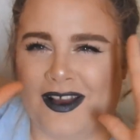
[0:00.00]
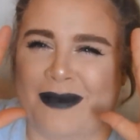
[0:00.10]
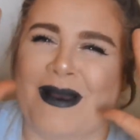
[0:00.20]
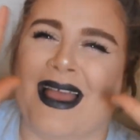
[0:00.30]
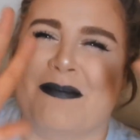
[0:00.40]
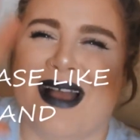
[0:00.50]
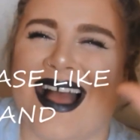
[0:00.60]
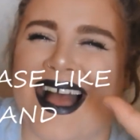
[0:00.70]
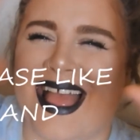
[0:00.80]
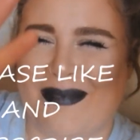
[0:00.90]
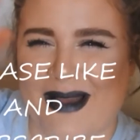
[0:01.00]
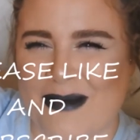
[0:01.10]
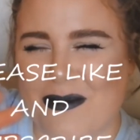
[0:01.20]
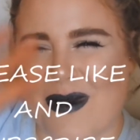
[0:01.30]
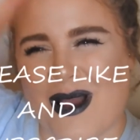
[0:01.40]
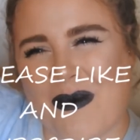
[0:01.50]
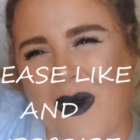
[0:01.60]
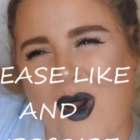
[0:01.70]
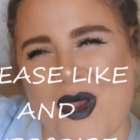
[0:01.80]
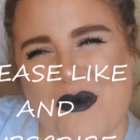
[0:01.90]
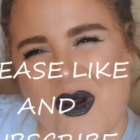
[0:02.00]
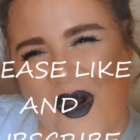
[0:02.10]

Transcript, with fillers: Okay, bye, bye, bye, bye.